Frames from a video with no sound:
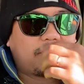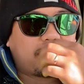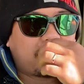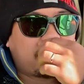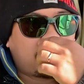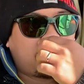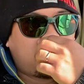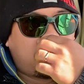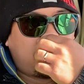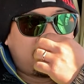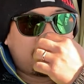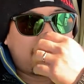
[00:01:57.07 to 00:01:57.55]

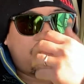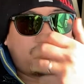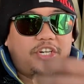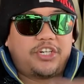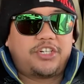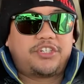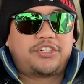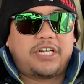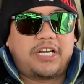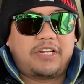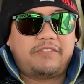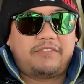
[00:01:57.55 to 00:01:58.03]
well, I started
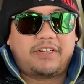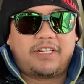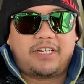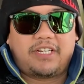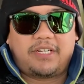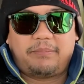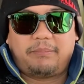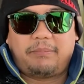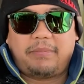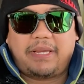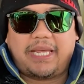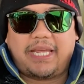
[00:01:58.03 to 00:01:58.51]
driving
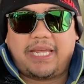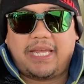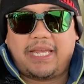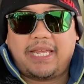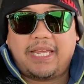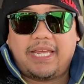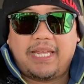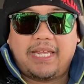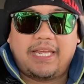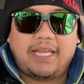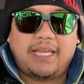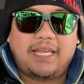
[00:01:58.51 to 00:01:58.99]
in
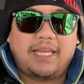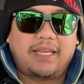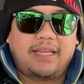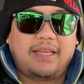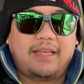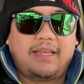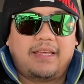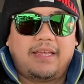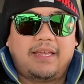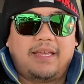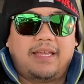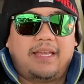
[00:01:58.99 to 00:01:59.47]
May,
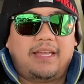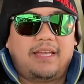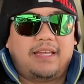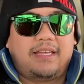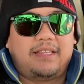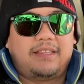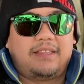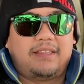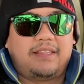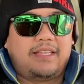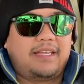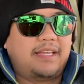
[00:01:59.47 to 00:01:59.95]

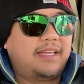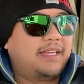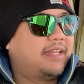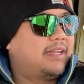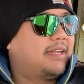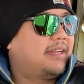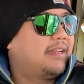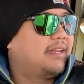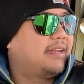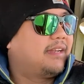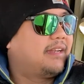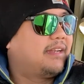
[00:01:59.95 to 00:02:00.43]
and
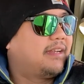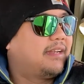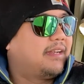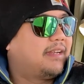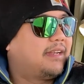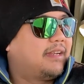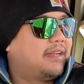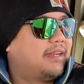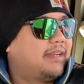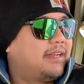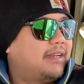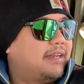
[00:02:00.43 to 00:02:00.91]
then
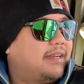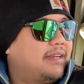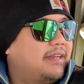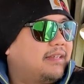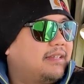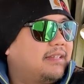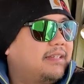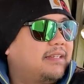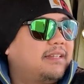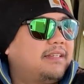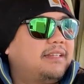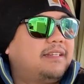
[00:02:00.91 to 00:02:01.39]

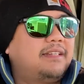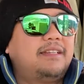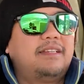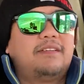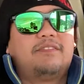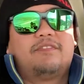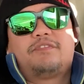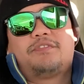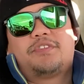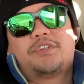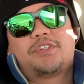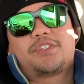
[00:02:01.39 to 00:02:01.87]

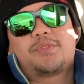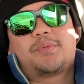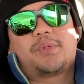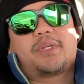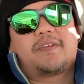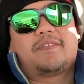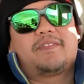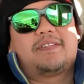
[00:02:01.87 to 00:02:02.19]
first week of